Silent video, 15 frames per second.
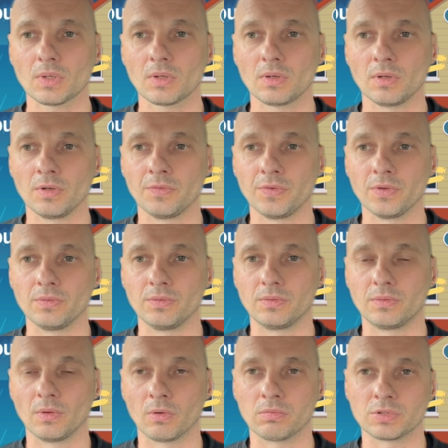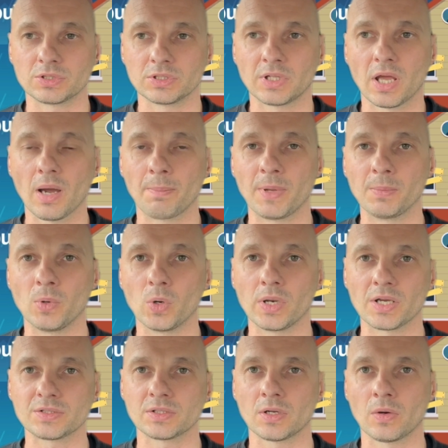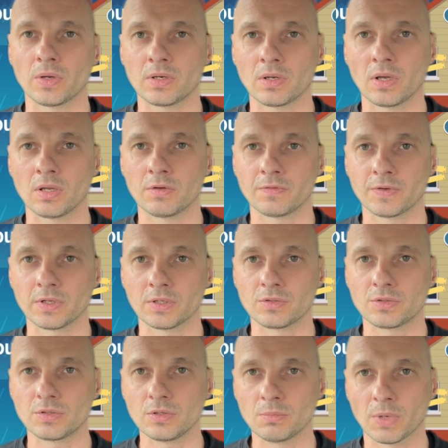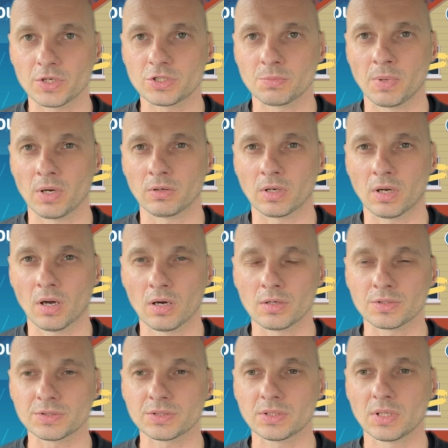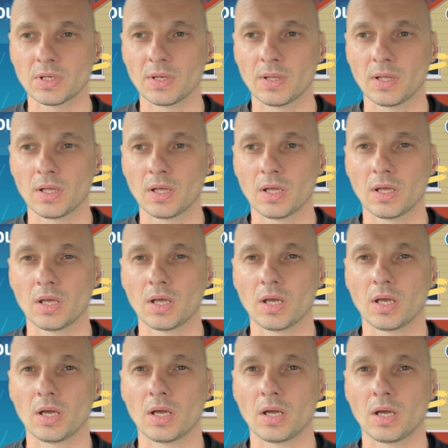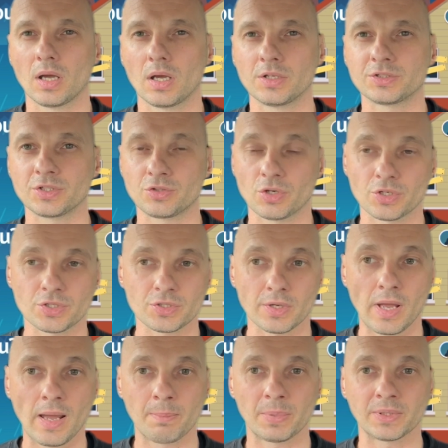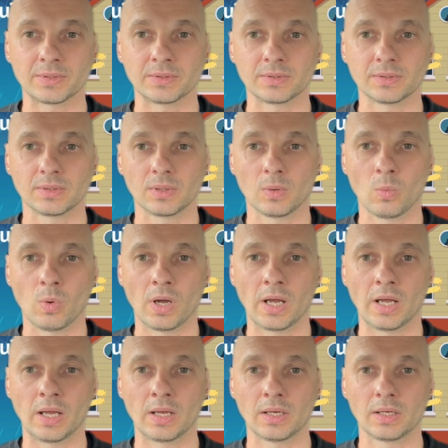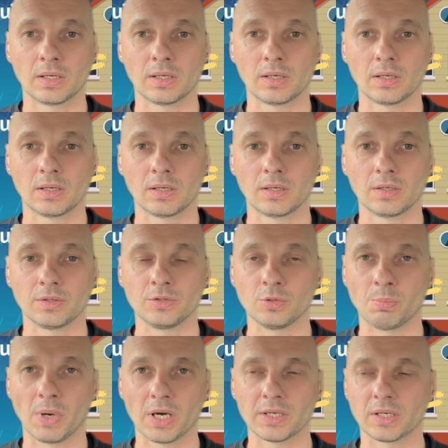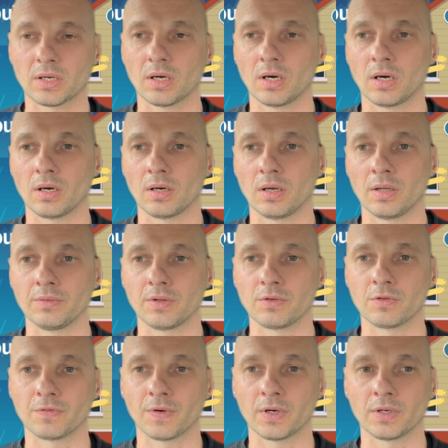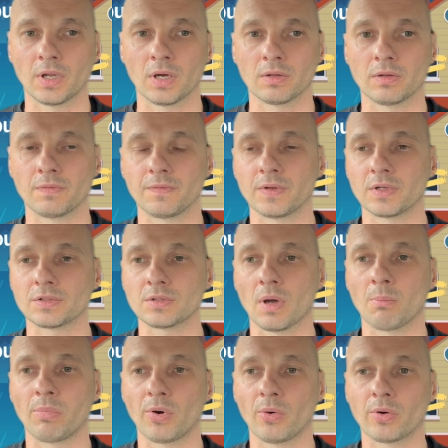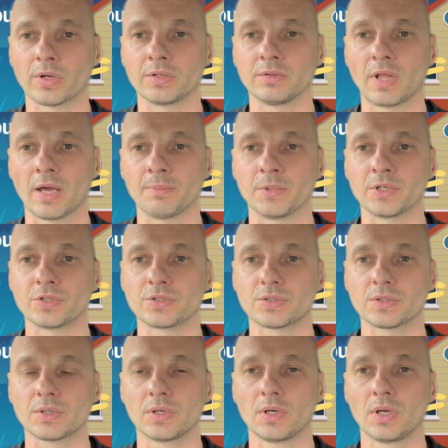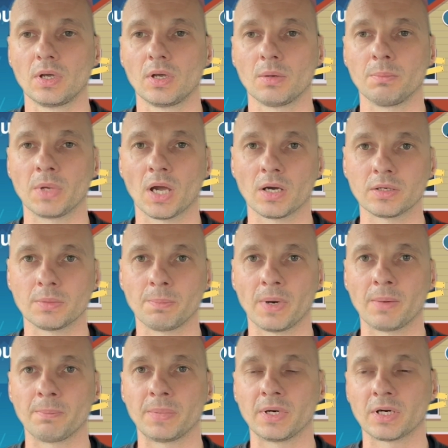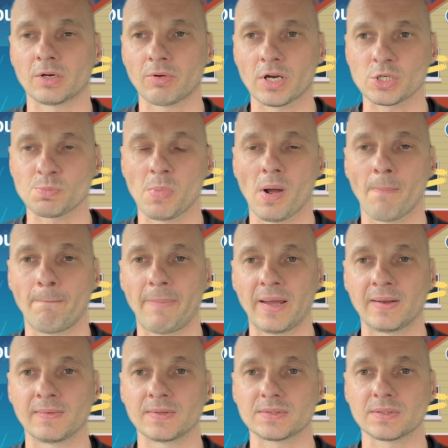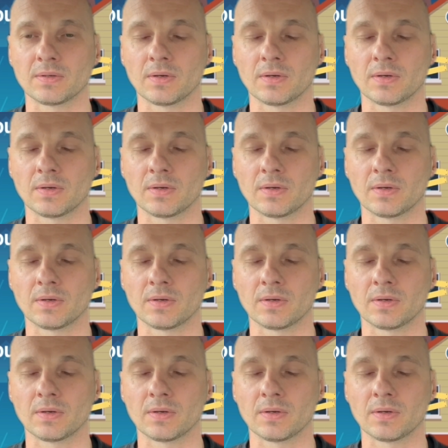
if you obviously, there are people who doesn't know anything too much about the cars. Situations happen where you buy the car and then you find out that things are broken, damaged, behind the bumper, crash bar bent,